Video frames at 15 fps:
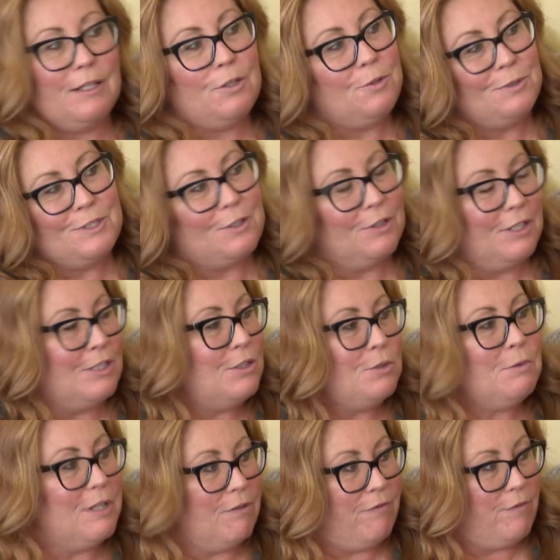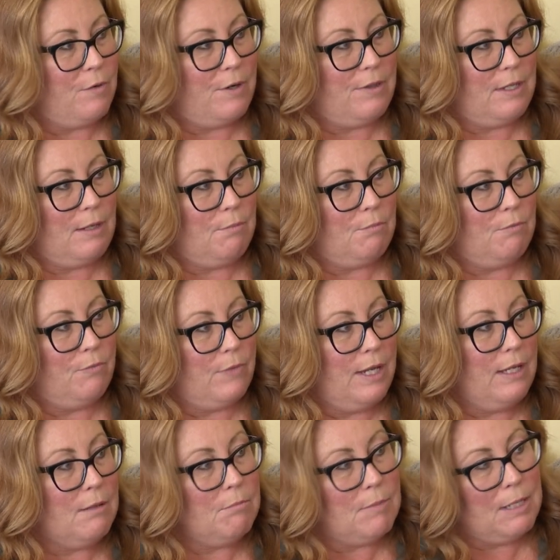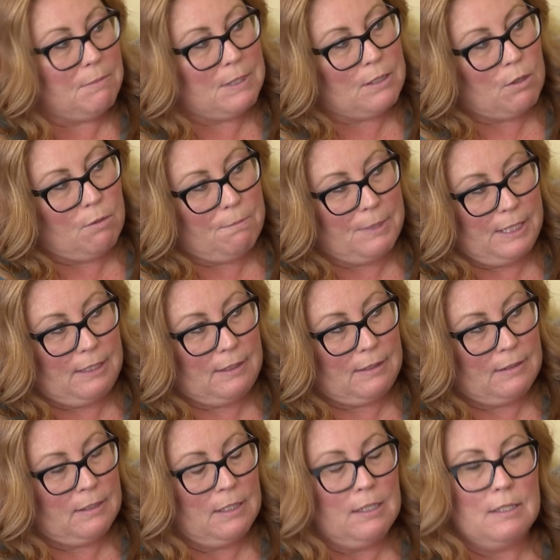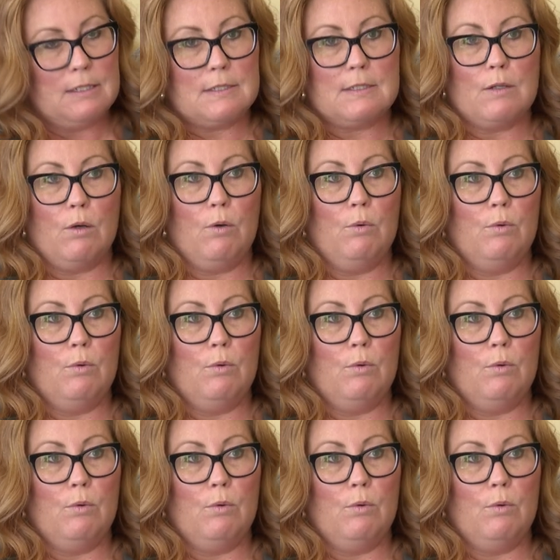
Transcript: it, who's going to do it for them, yeah. right? Maybe nobody. Mm -hmm. So